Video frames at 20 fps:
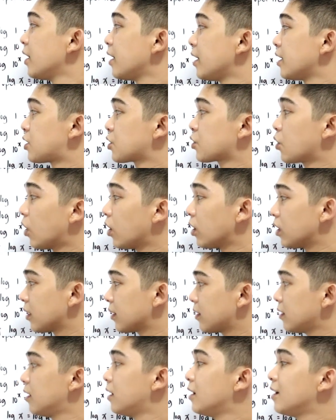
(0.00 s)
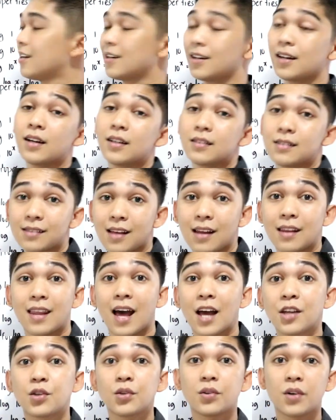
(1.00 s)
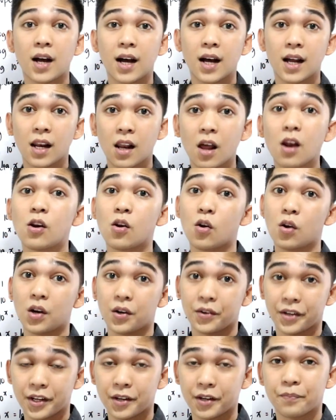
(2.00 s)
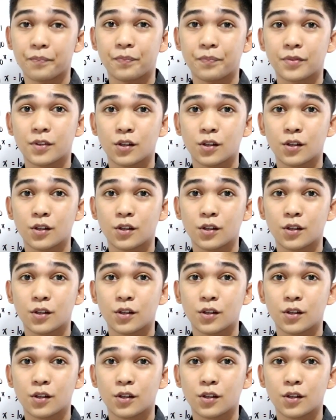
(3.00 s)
It's called the natural logarithm.